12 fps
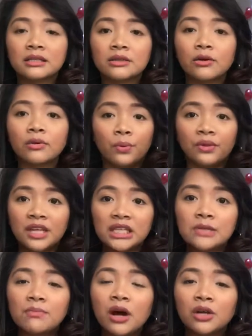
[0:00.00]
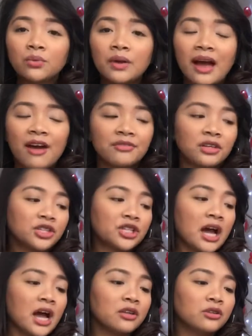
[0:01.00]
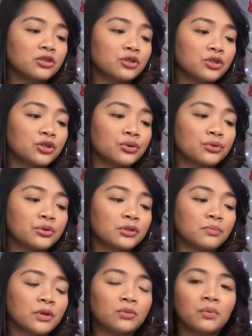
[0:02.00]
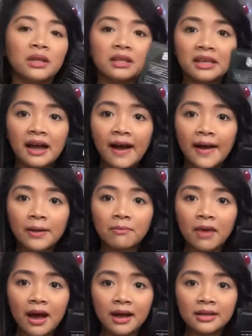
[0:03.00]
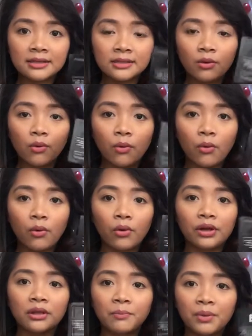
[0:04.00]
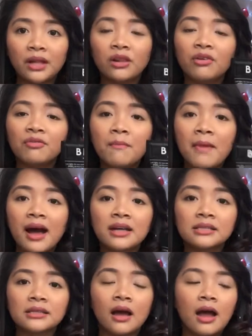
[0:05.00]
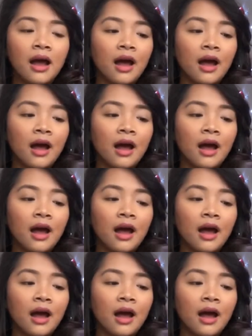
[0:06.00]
So with this month we have the chance to choose between the eye mask or the peel-off mask.